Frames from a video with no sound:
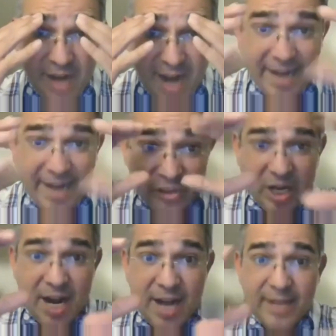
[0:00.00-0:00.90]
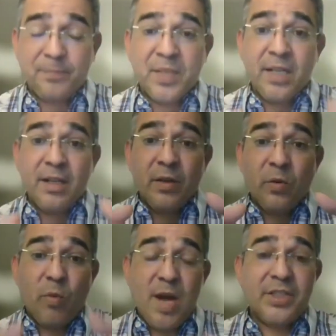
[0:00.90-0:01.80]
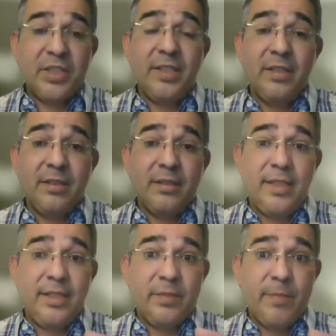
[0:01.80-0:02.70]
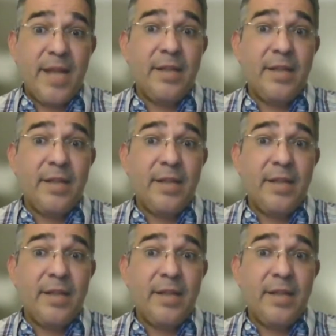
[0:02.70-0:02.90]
eye shot watching these